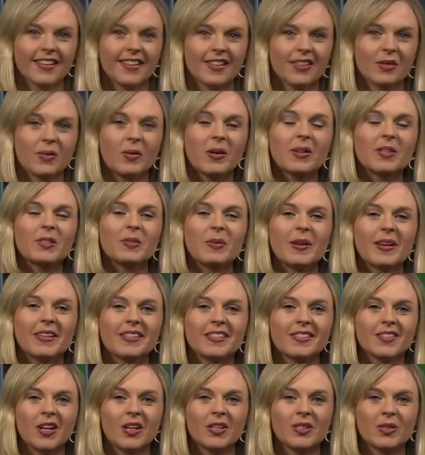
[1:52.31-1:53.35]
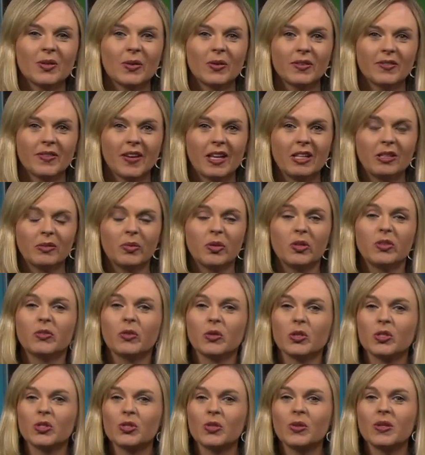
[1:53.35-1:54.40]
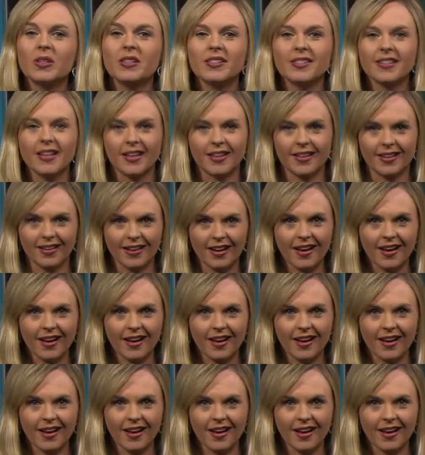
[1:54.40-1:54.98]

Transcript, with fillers: The workspace is also available for students taking